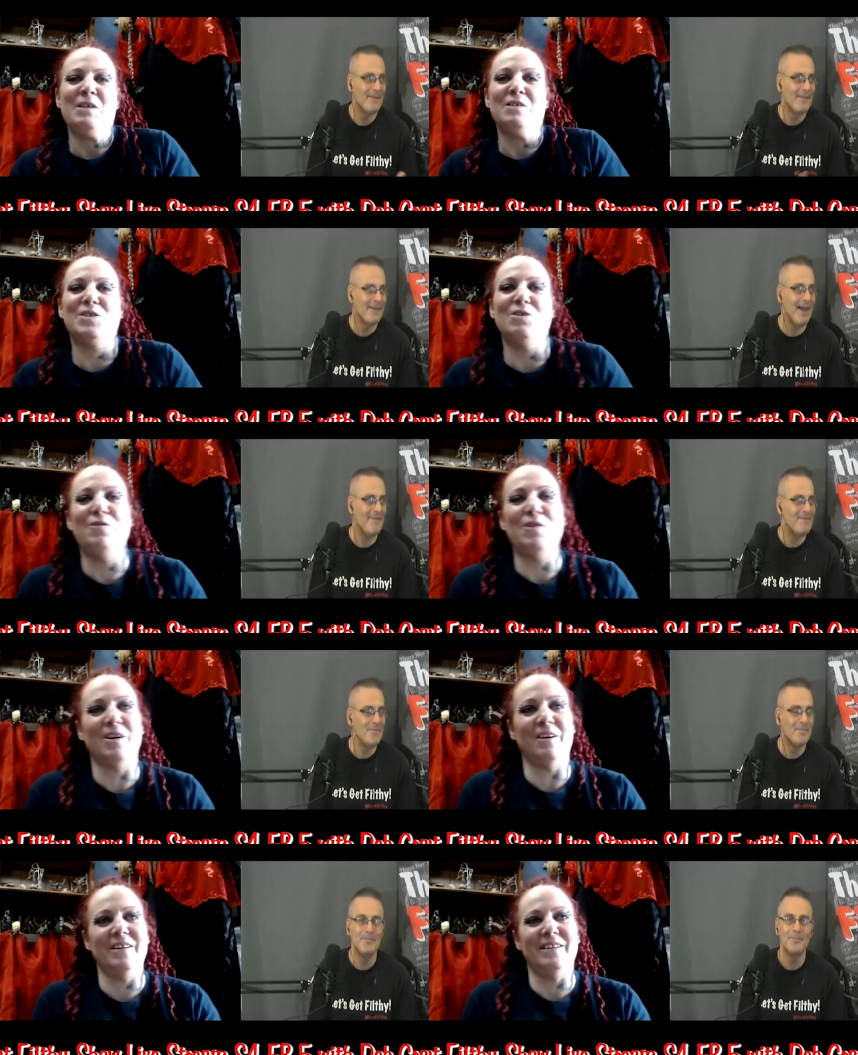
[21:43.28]
Speaker 1: Yeah. So
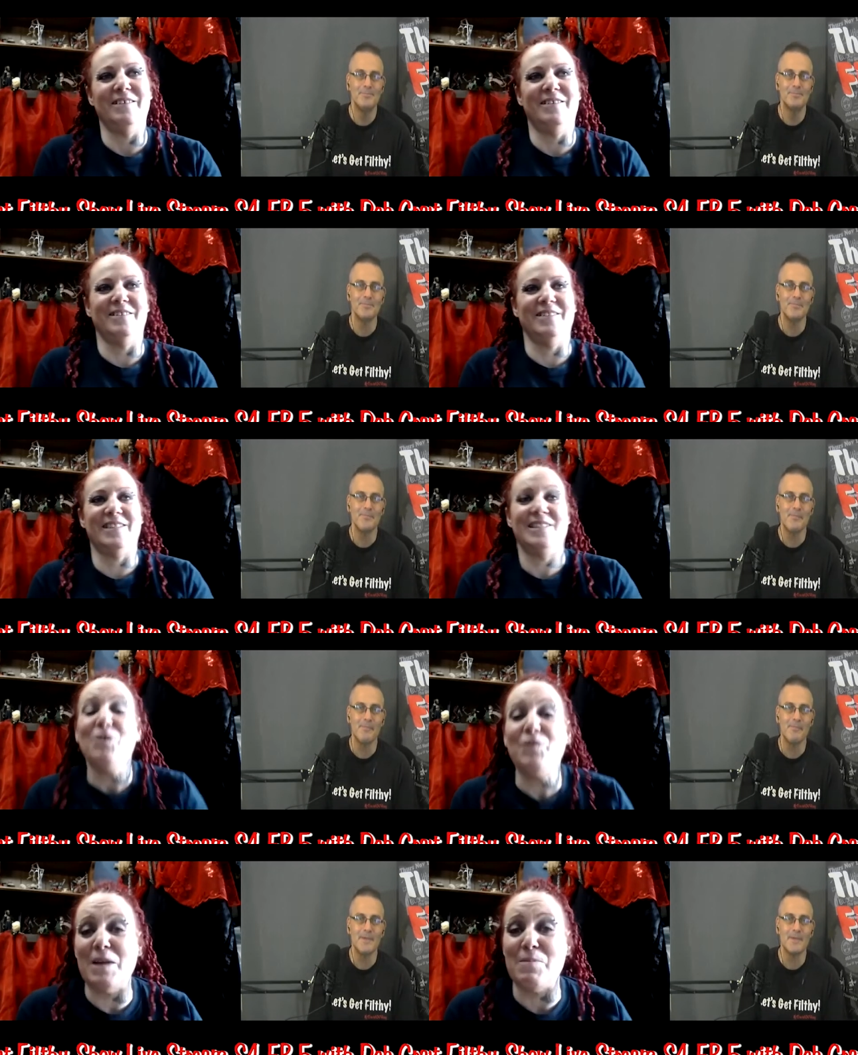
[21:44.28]
far, you can still
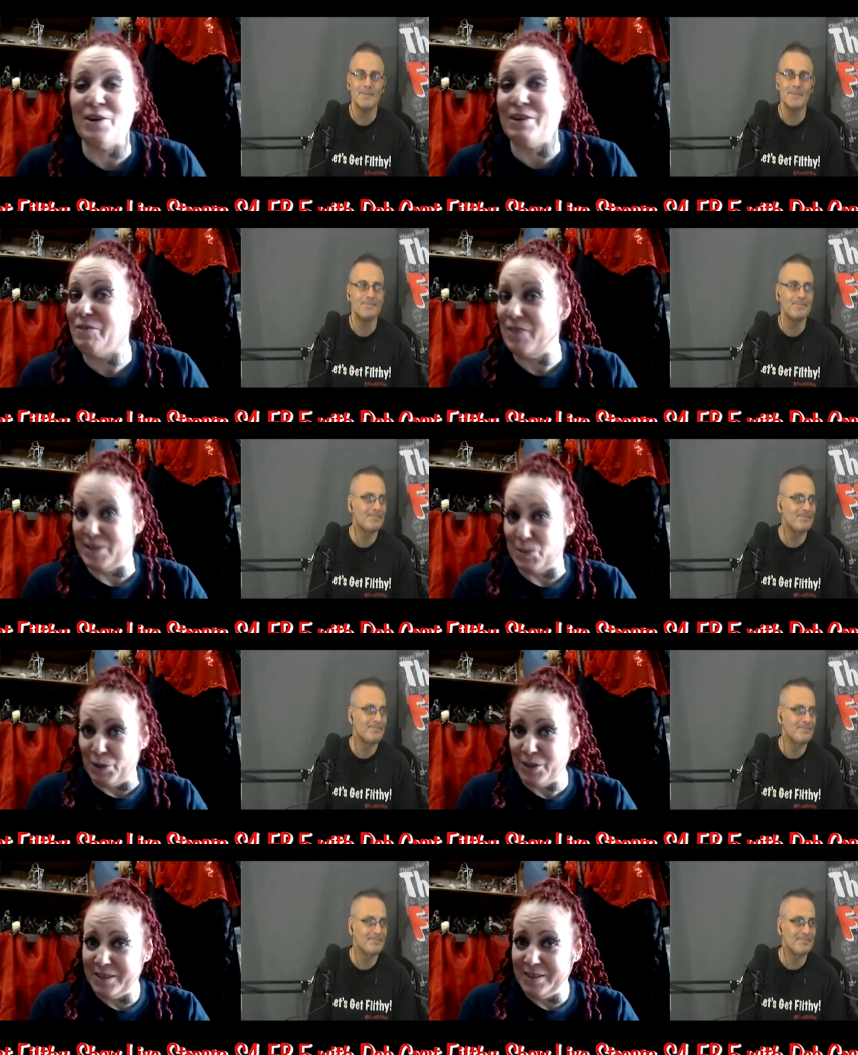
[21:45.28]
find me on
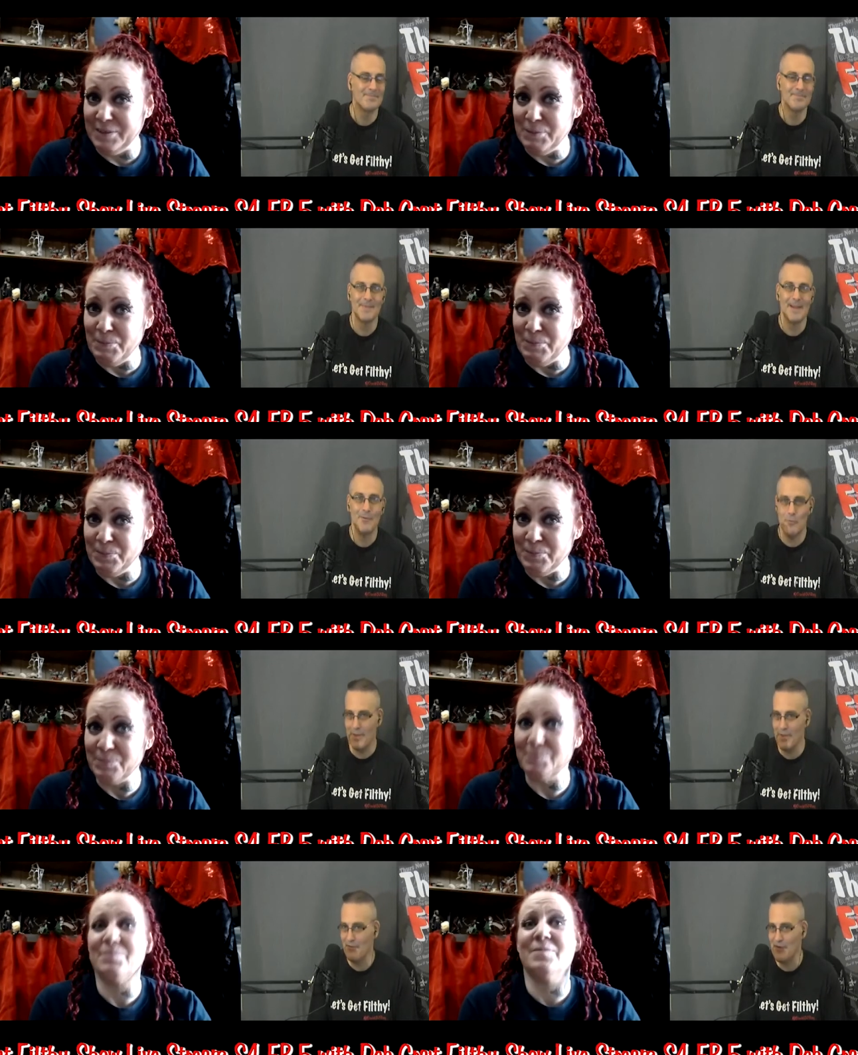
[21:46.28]
Facebook.
Speaker 2: One
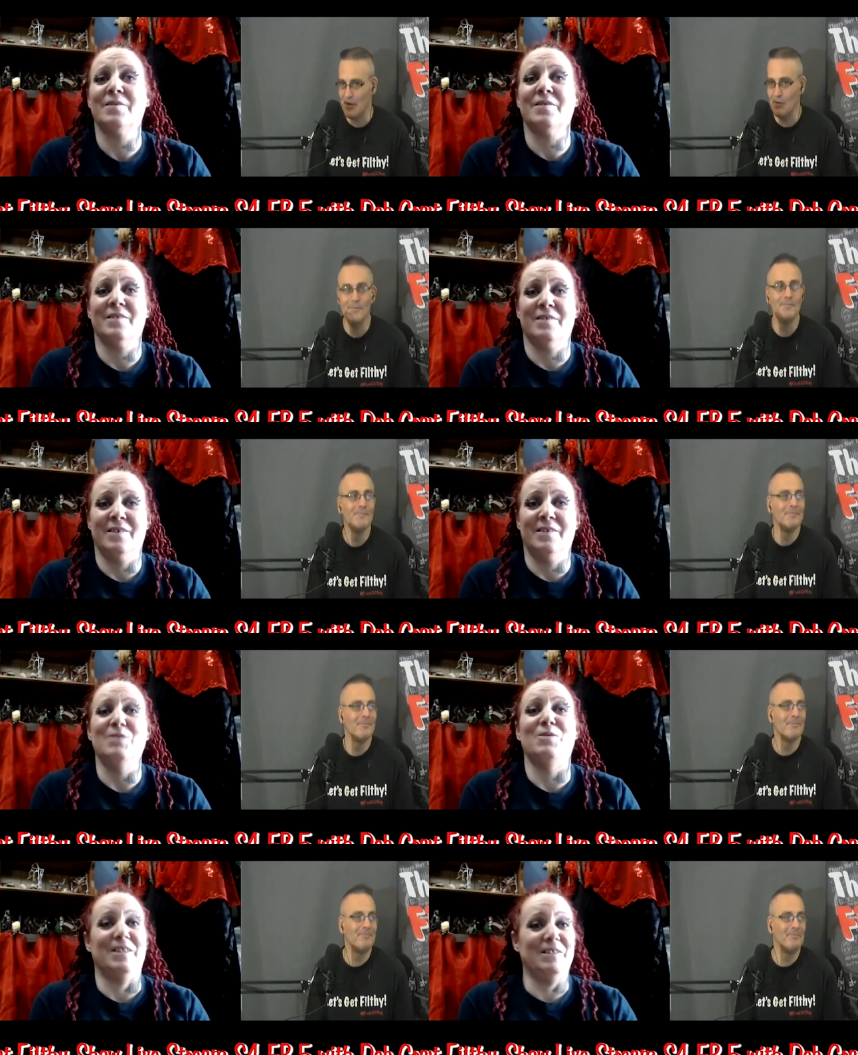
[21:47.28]
of the few.
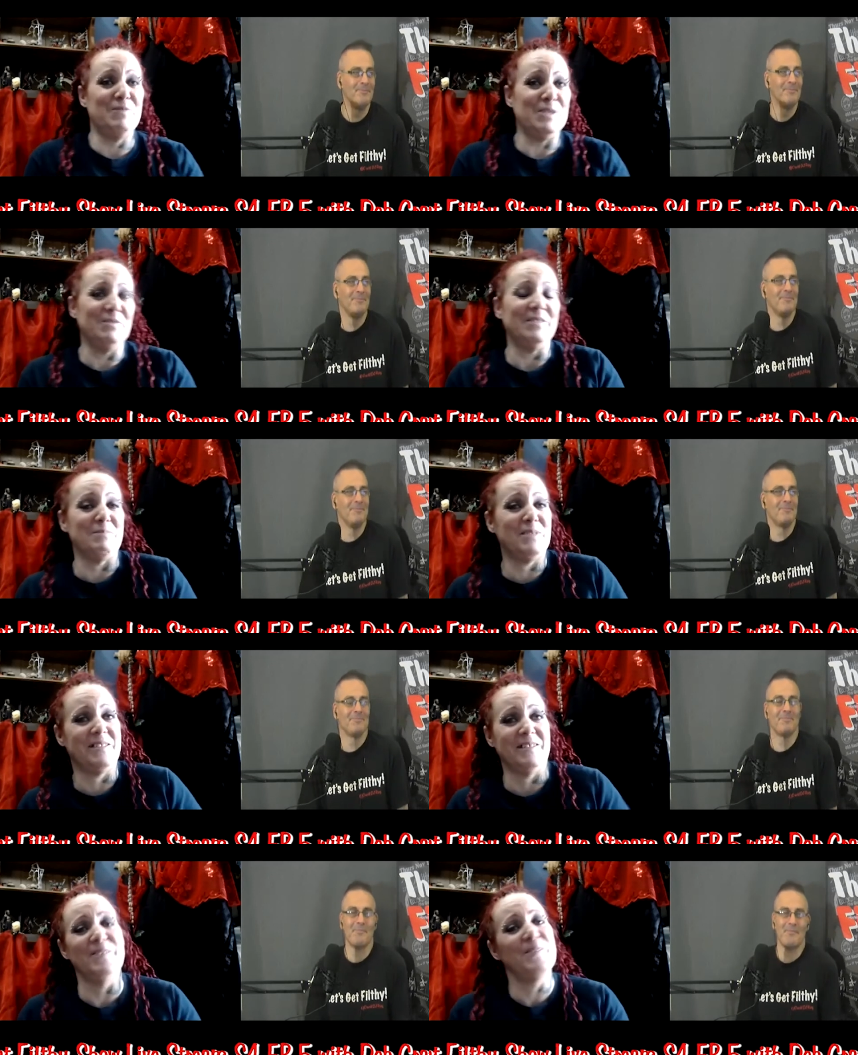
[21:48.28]
Speaker 1: One of the few. I'm
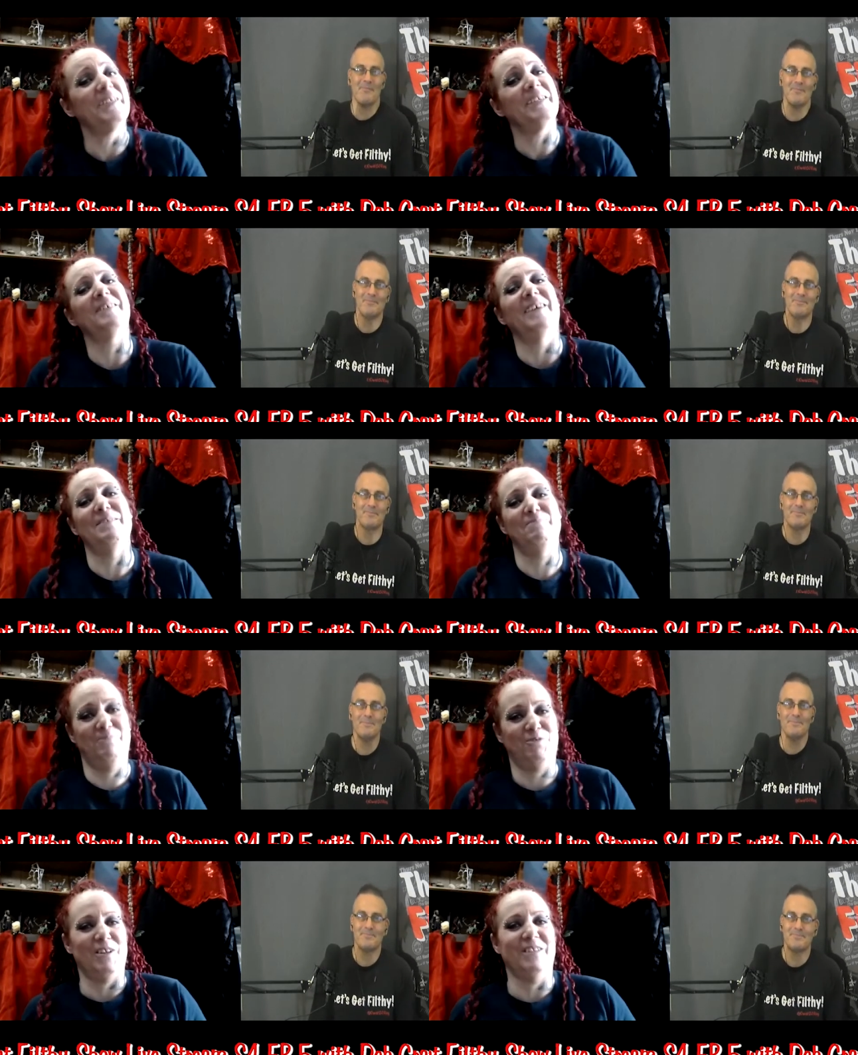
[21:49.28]
still there. I
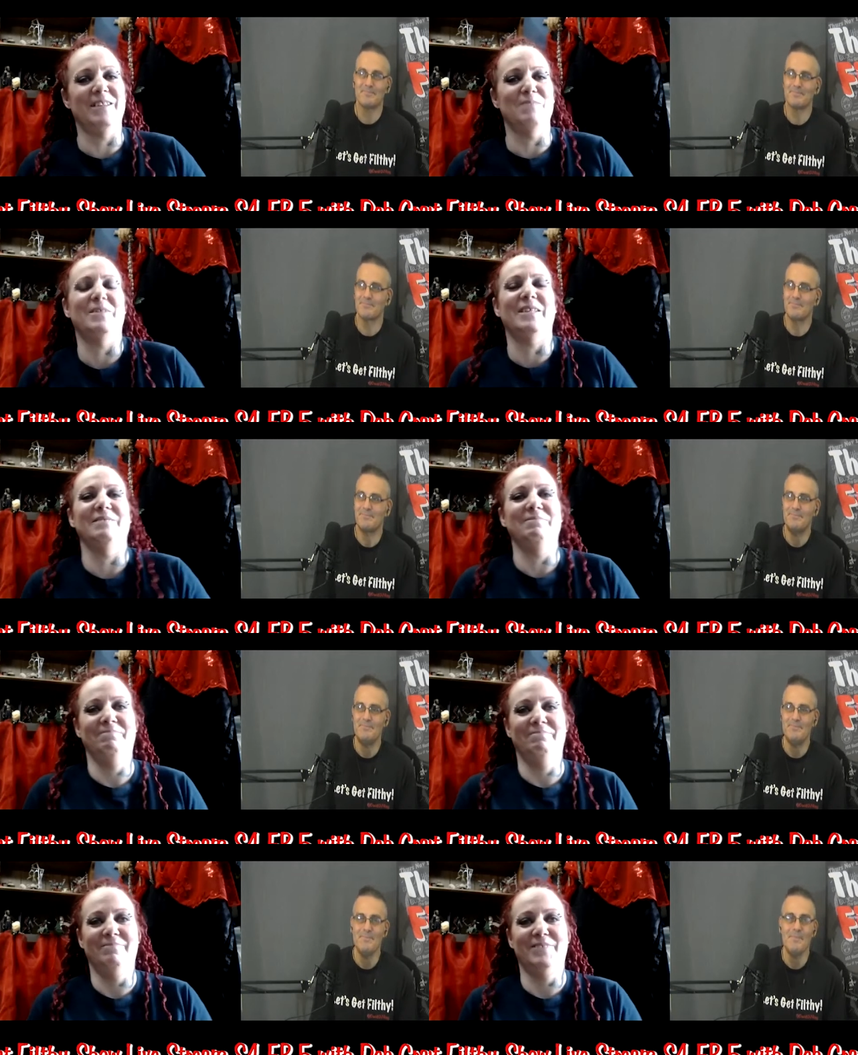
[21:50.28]
try to keep my
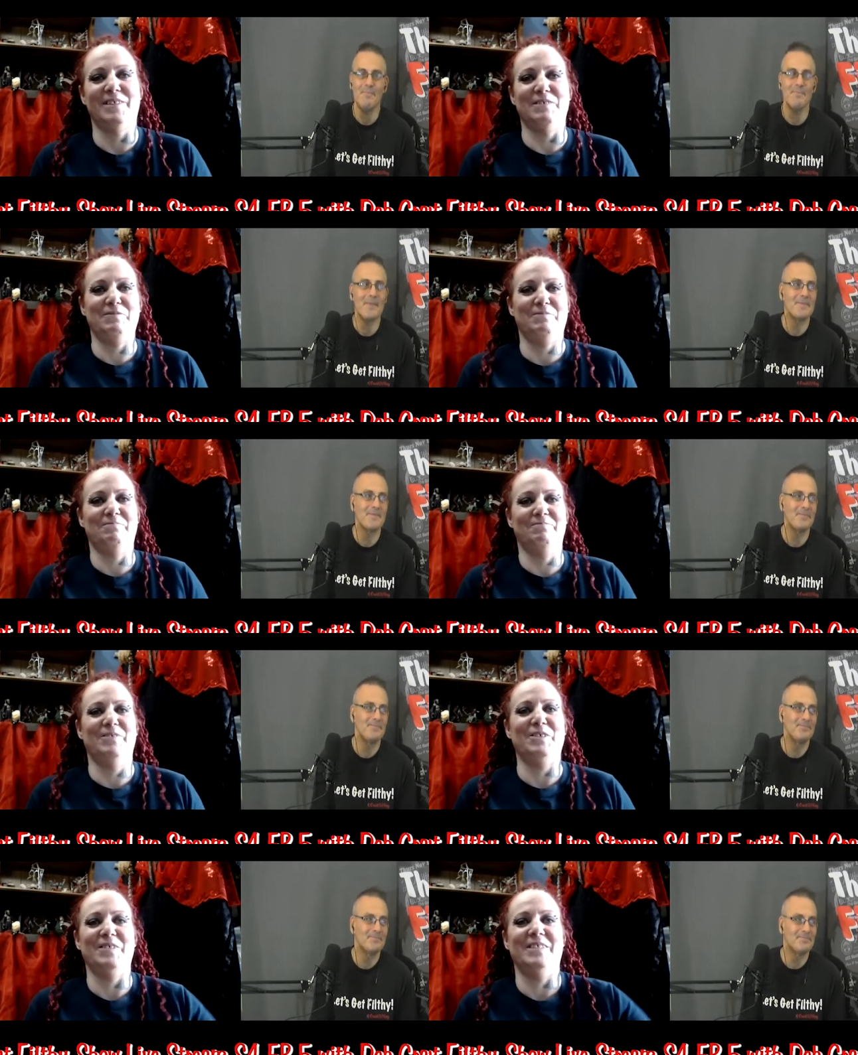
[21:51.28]
stuff
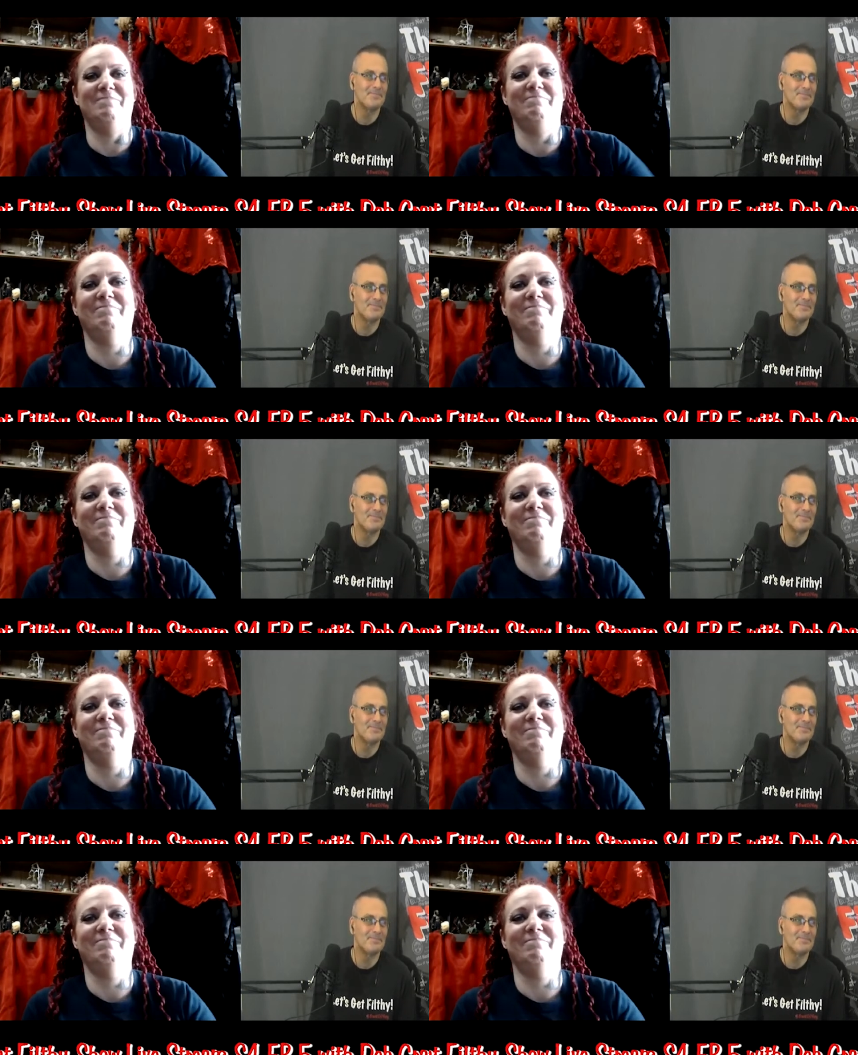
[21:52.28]
fairly